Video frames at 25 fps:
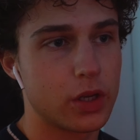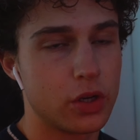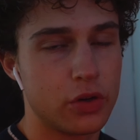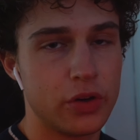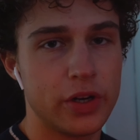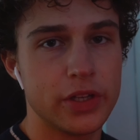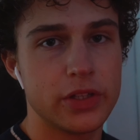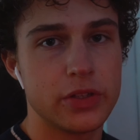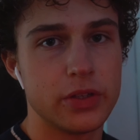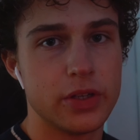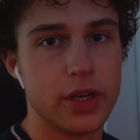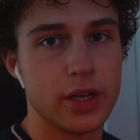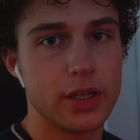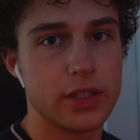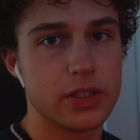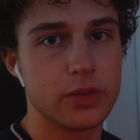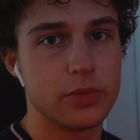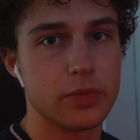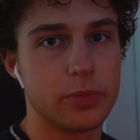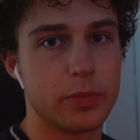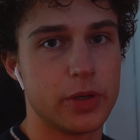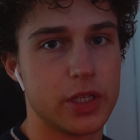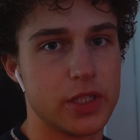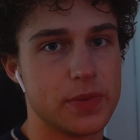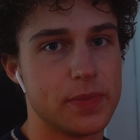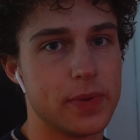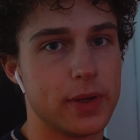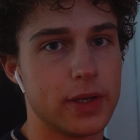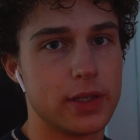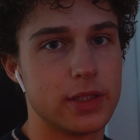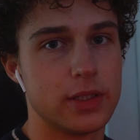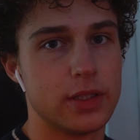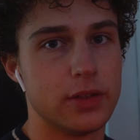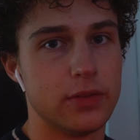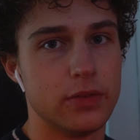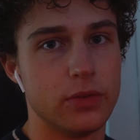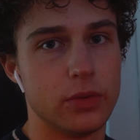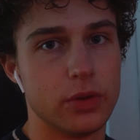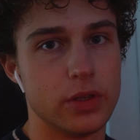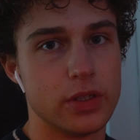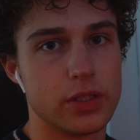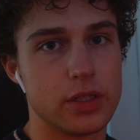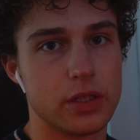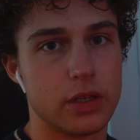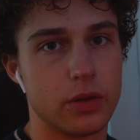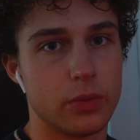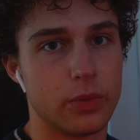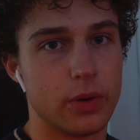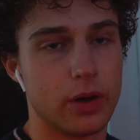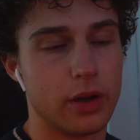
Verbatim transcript: Great to get some perspective once in a